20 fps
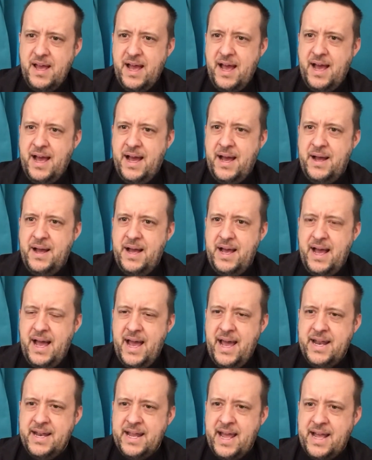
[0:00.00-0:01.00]

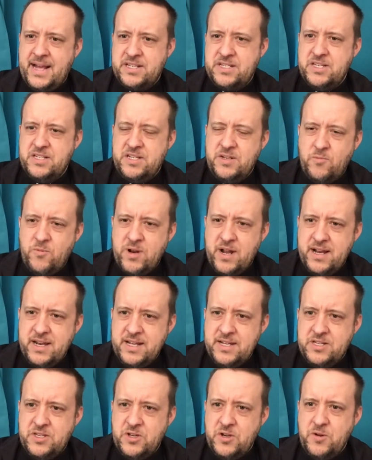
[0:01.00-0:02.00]
and access it when I
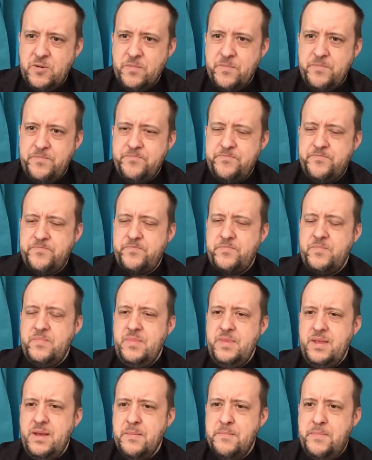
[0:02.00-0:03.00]
need to.
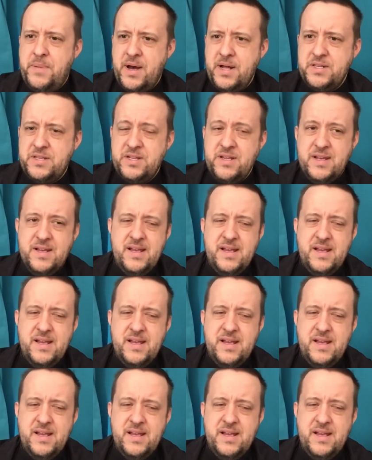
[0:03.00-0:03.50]
But